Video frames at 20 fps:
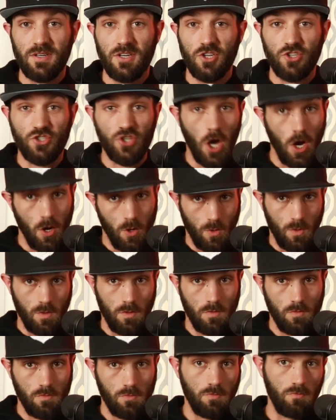So,
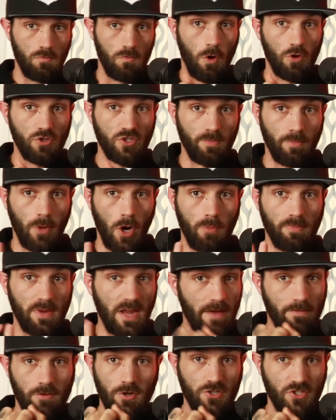Rosenbaum
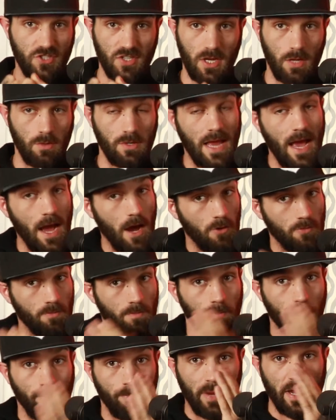never. Now,
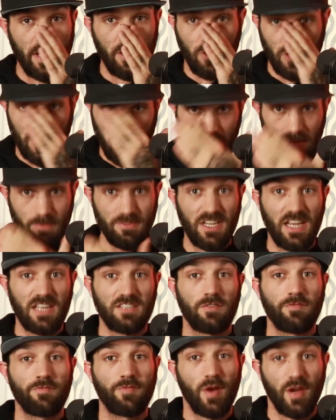Binger claims he
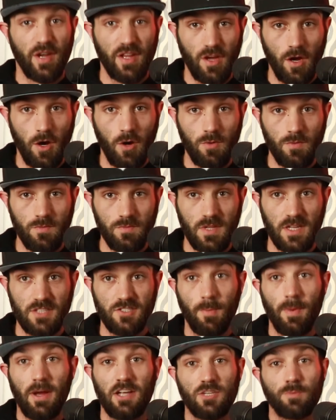has a video that's
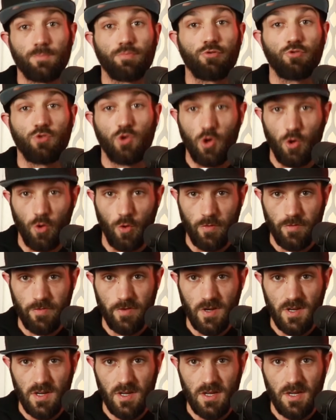about to prove
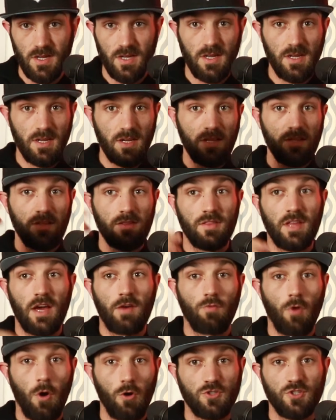that
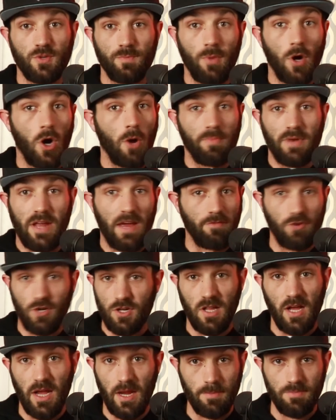Rosenbaum never
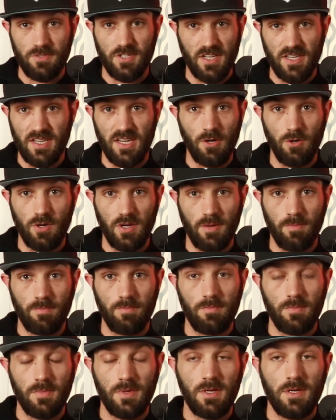claimed to kill him.
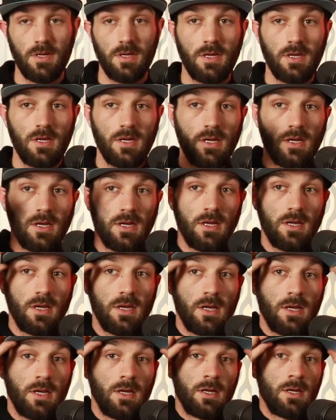
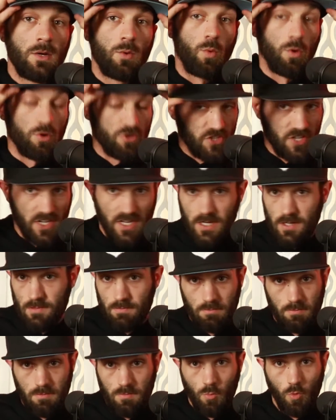We'll see.
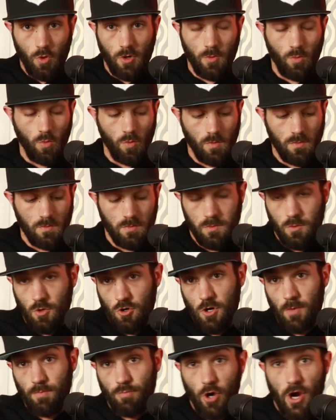We're,
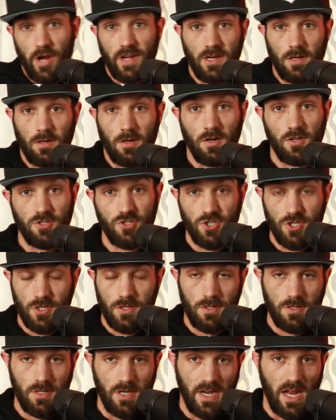we're on break at lunch,
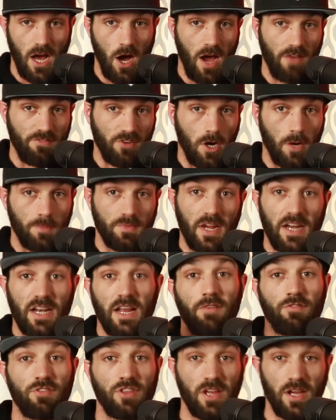and I'll have to update
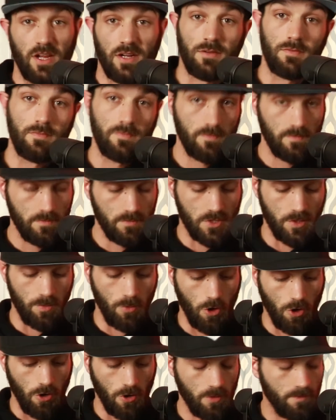everything
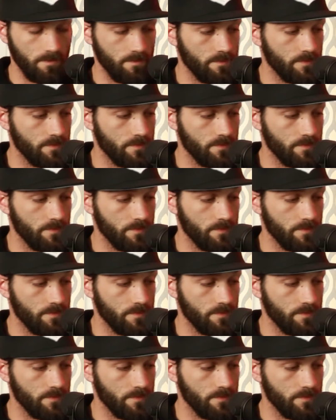tomorrow.